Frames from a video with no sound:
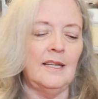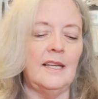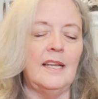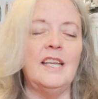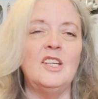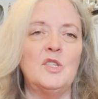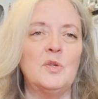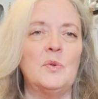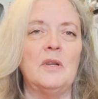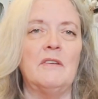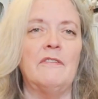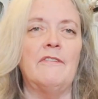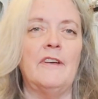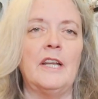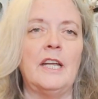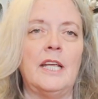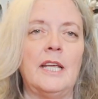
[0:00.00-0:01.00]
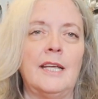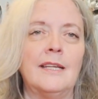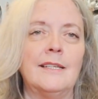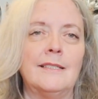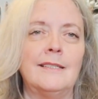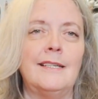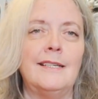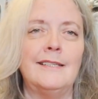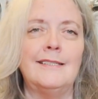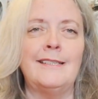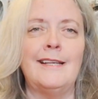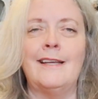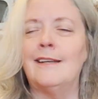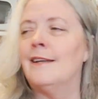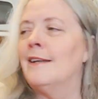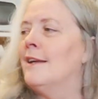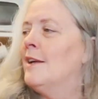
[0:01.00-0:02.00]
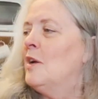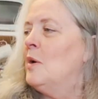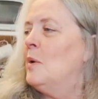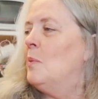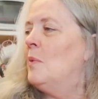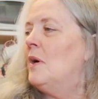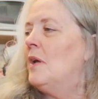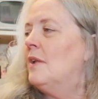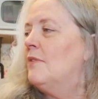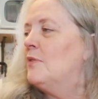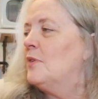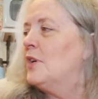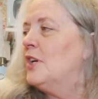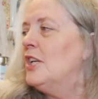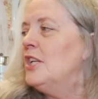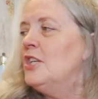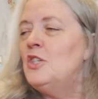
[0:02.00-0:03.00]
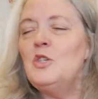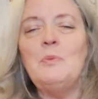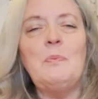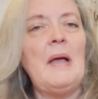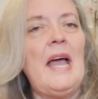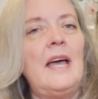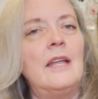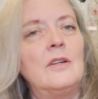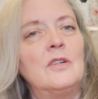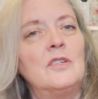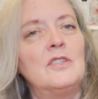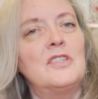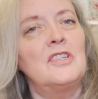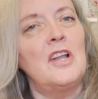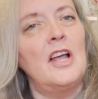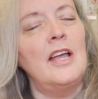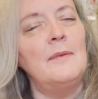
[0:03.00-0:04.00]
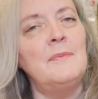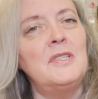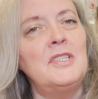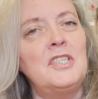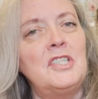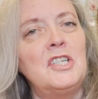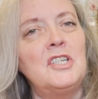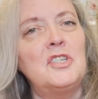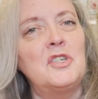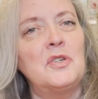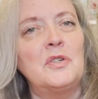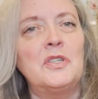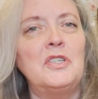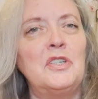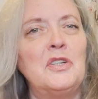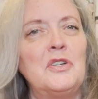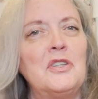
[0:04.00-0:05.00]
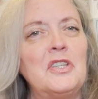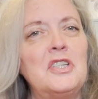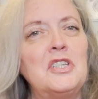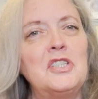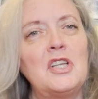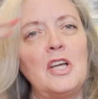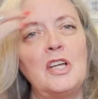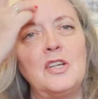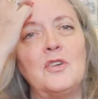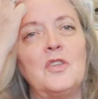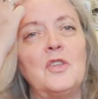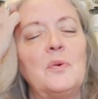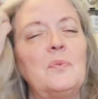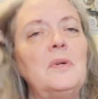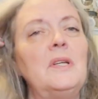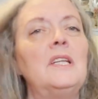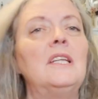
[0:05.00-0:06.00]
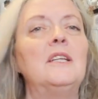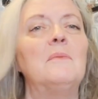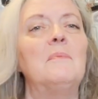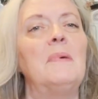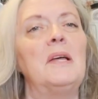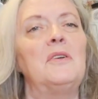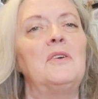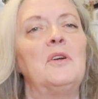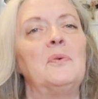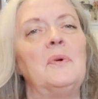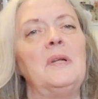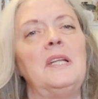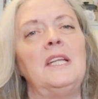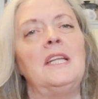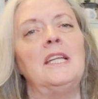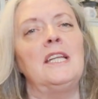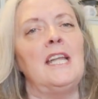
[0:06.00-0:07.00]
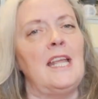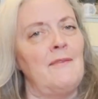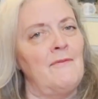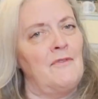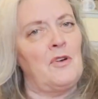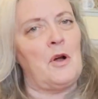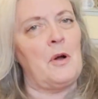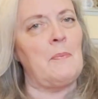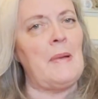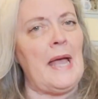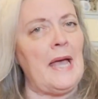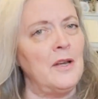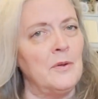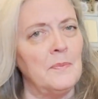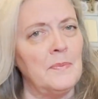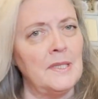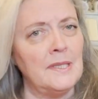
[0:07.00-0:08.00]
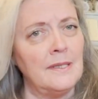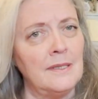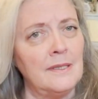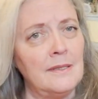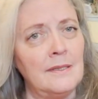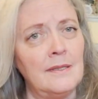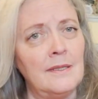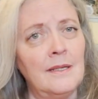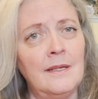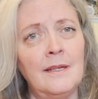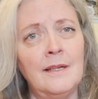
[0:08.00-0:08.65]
he's real funny, because he said, well, if we're gonna do patterns and I'm the stitcher and you're the designer, then we need a name for our pattern business.